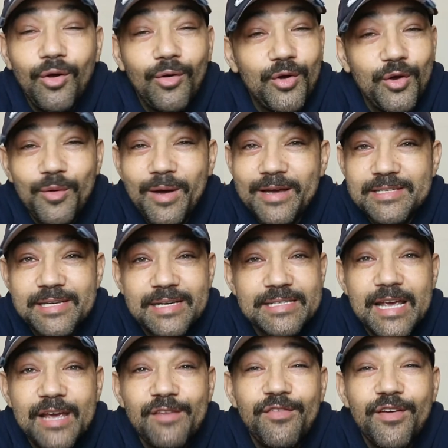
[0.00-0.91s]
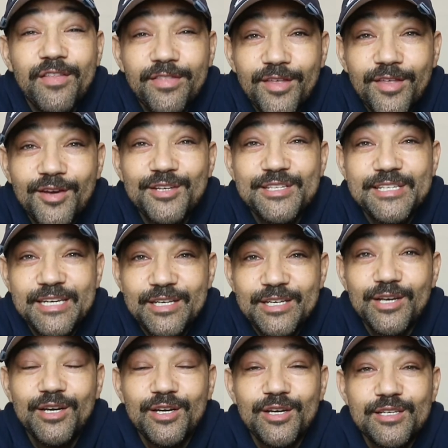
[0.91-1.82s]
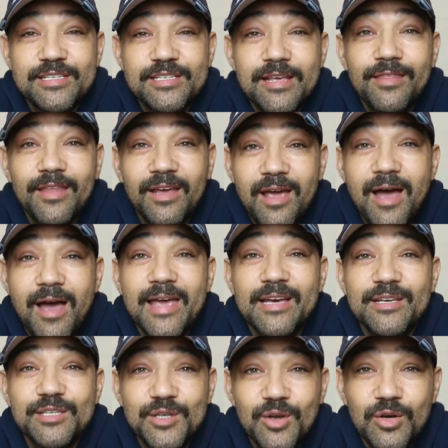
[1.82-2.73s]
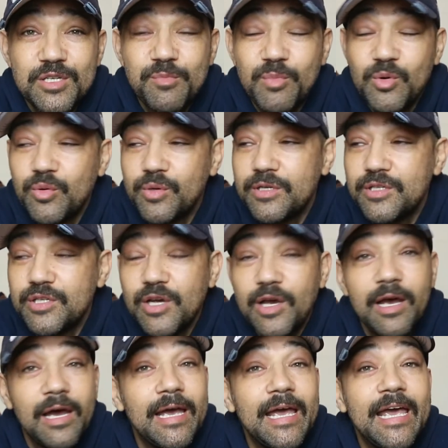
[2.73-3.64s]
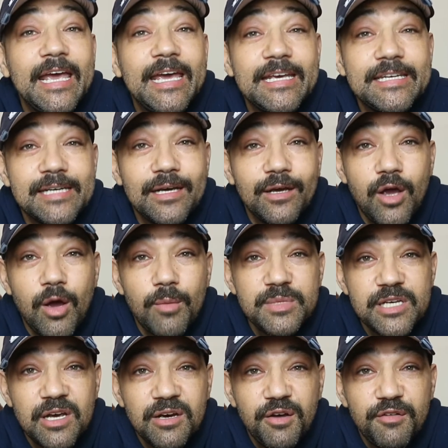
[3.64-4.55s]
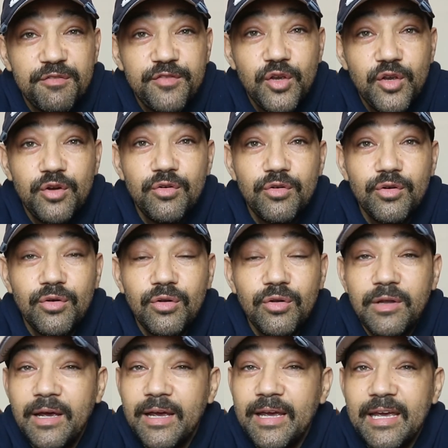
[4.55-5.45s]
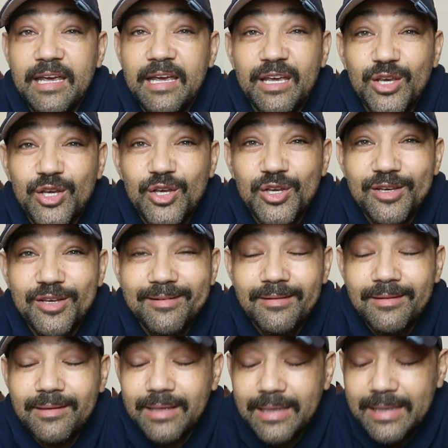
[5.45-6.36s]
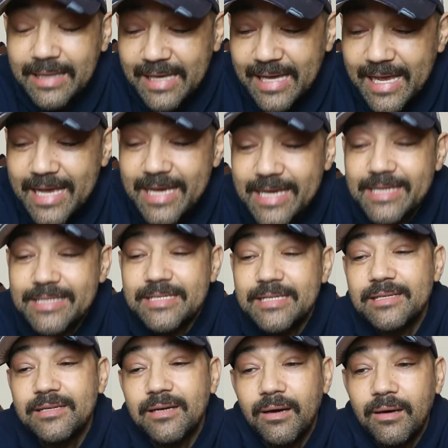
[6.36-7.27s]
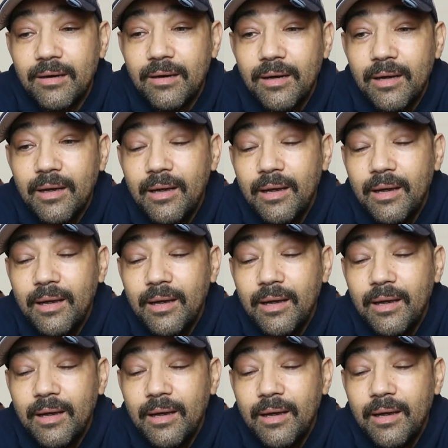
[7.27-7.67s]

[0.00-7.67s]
who, as I say, for 30 years, the guy has not spoken to her. He didn't come to her funeral. He, he hated her.